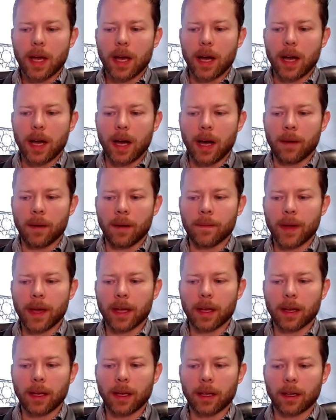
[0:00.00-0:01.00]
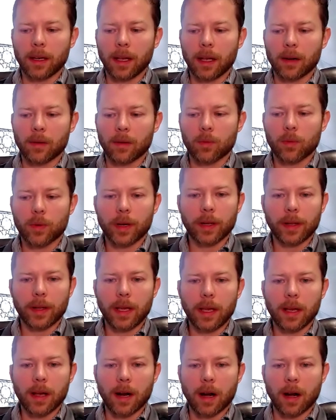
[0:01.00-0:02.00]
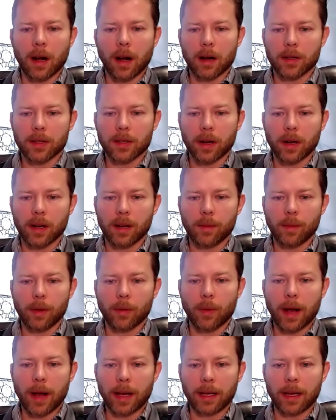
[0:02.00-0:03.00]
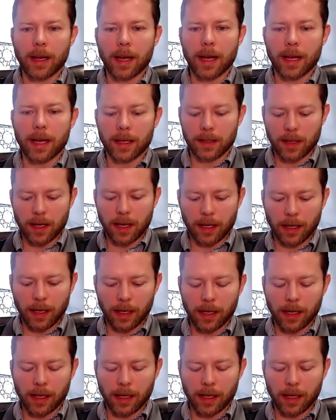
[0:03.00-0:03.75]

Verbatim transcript: um, and, and, and, really are, are, starting to be recognized and,